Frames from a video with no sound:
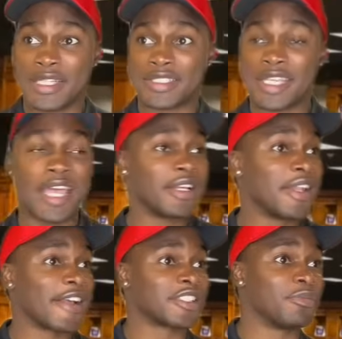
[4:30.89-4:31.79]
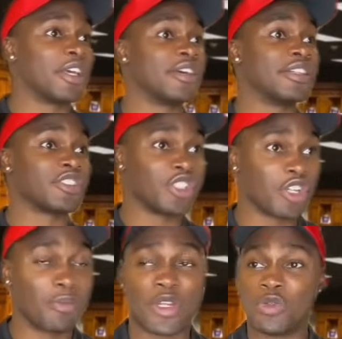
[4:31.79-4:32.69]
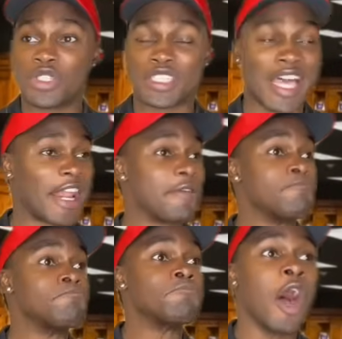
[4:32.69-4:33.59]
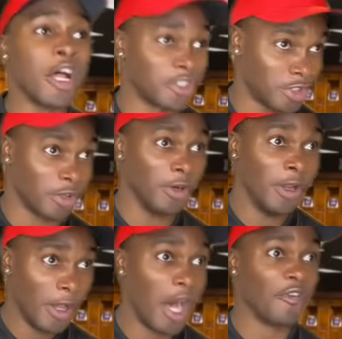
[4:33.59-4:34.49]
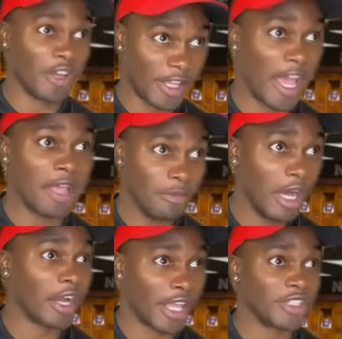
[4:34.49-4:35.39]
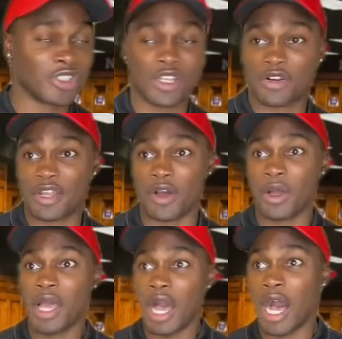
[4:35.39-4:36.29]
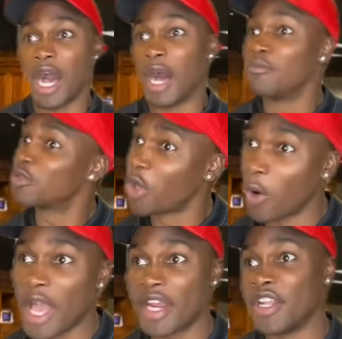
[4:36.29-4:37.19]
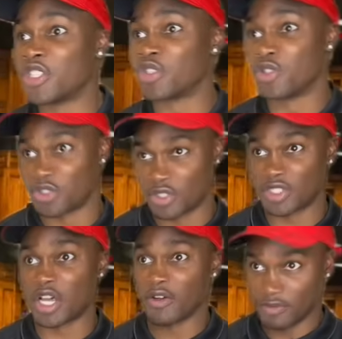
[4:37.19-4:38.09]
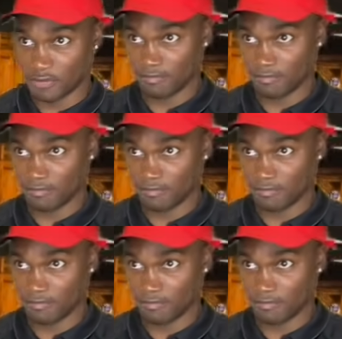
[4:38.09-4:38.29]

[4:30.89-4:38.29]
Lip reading: And standing next to me is a gentleman who just had a monster of a game against Cedar Hill. Go ahead and introduce yourself.